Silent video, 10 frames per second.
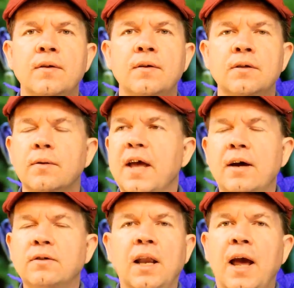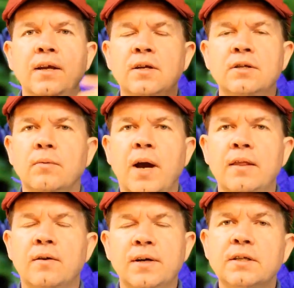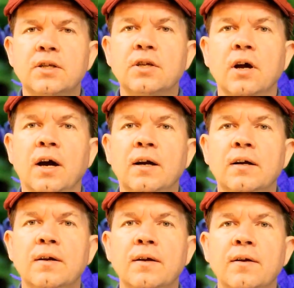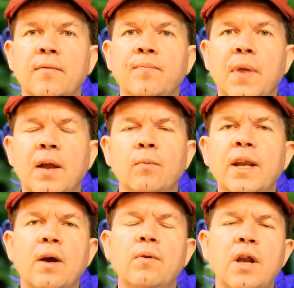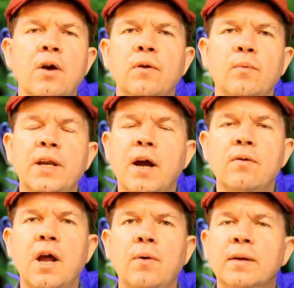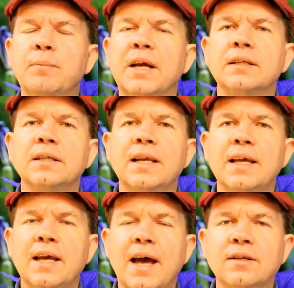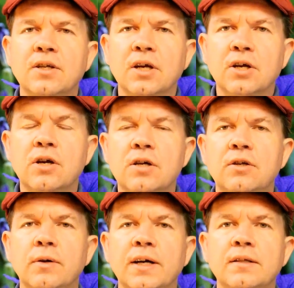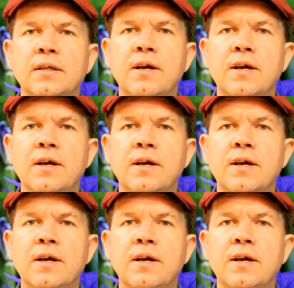So 1,000 light years away, there is a star, and we don't know that we don't know it because it hasn't occurred to us.